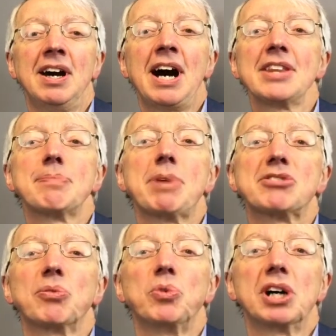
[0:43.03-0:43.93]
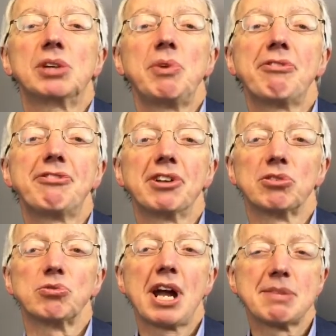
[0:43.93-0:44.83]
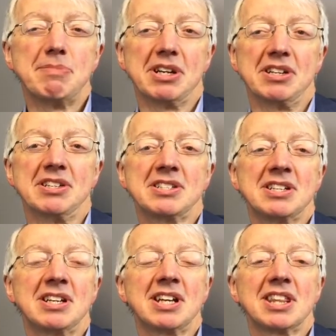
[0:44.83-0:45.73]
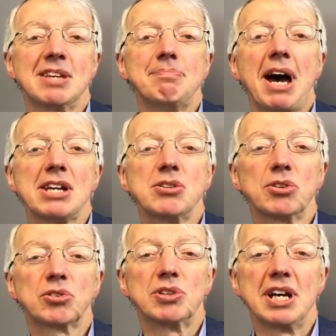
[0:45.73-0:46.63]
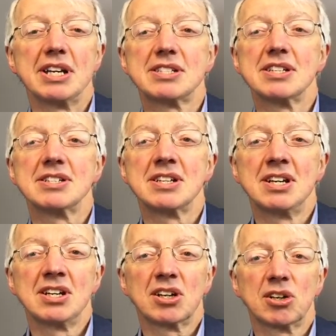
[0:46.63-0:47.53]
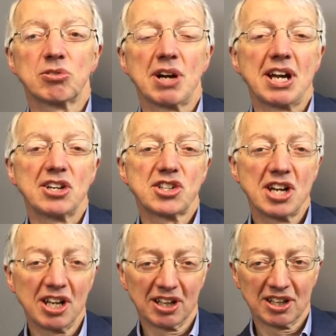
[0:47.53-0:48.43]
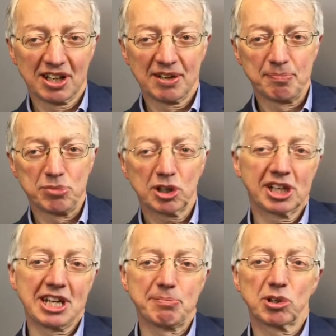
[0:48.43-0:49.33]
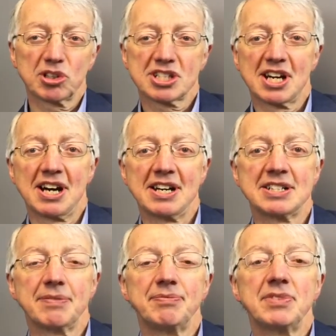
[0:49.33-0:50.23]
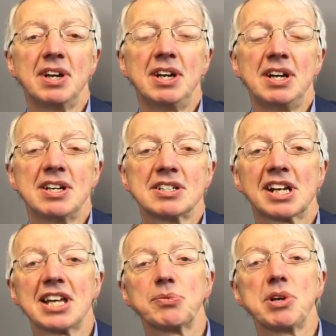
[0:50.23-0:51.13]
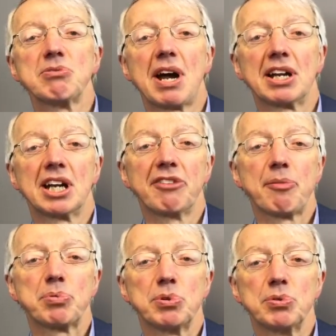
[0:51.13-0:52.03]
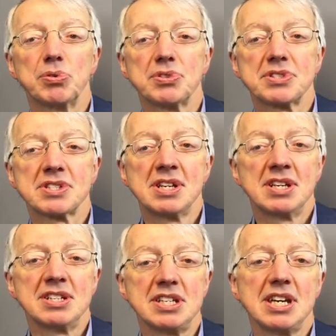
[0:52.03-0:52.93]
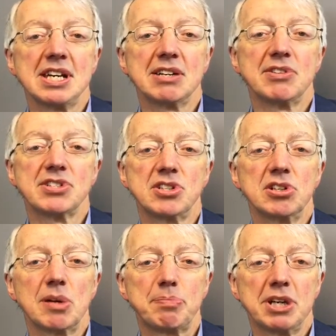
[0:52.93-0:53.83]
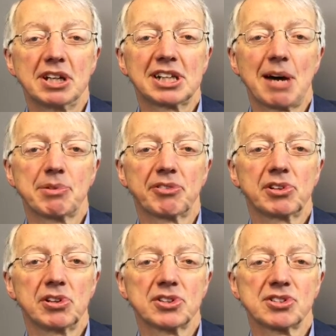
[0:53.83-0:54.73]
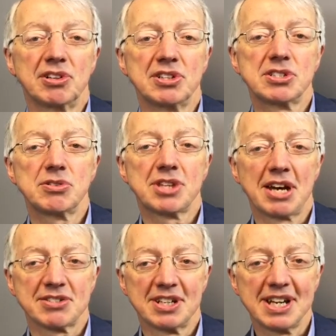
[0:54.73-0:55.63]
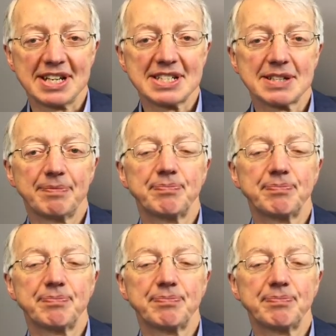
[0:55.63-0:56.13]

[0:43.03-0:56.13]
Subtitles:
I had the pleasure of working with Phil Redmond, the man who created Grange Hill and Brookside. Together we ran Liverpool's year as European Capital of Culture in 2008.